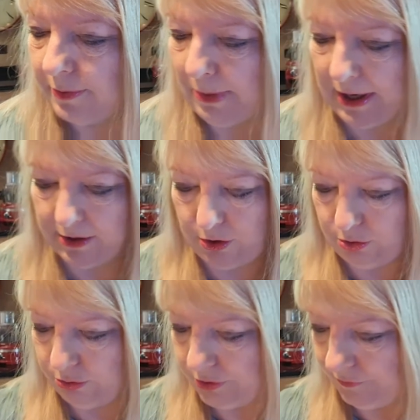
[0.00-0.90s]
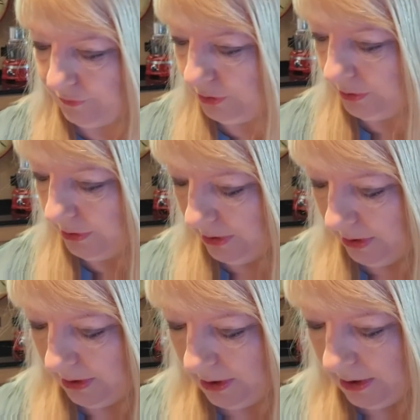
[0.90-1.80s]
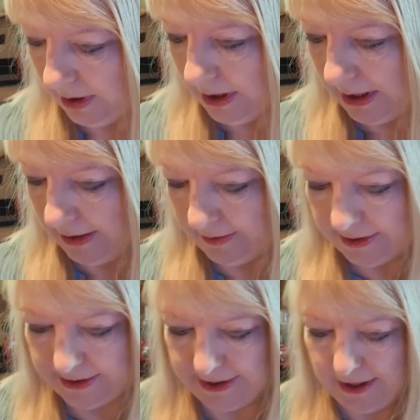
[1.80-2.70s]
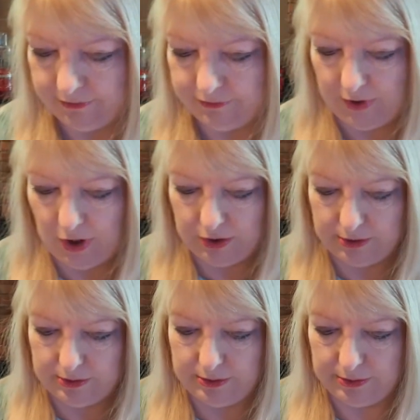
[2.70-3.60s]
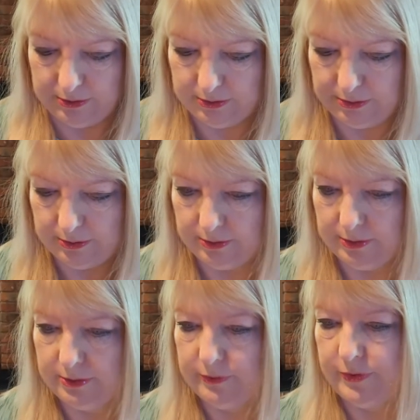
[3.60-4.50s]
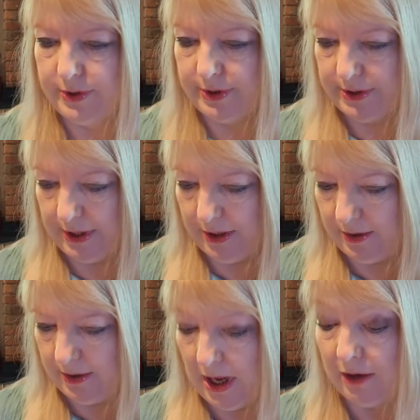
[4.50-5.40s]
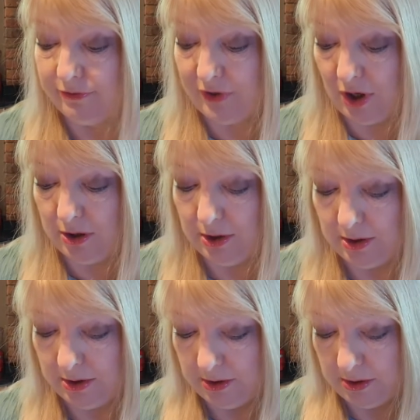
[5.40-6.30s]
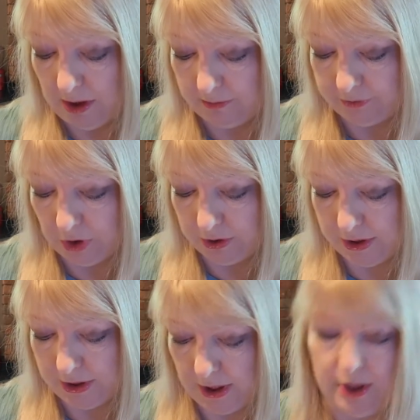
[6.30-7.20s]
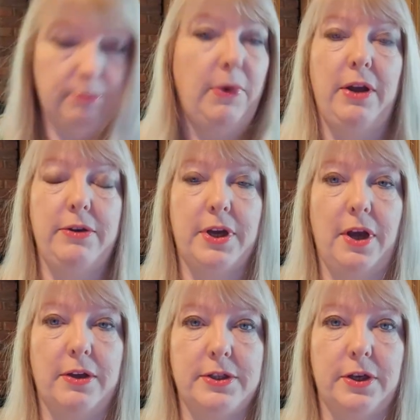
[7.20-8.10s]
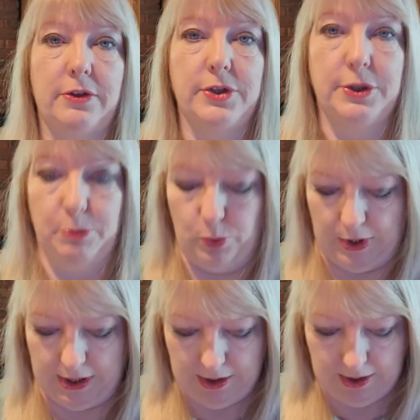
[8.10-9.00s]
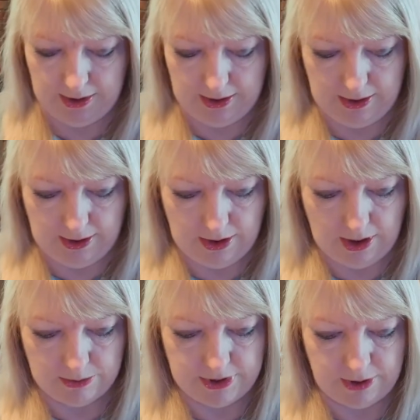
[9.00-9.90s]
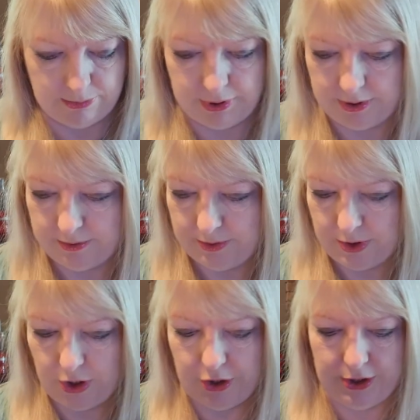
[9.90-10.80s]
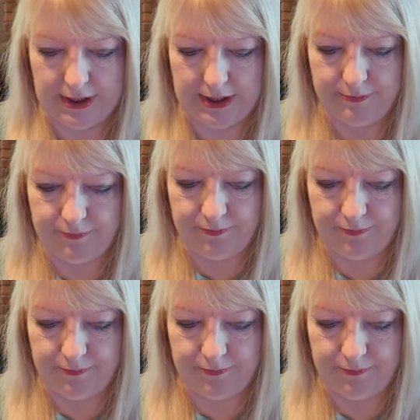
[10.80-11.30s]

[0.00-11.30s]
pattern calls for, and this is how far I've done today, how far I've got. I only cast it on this morning. I was up early.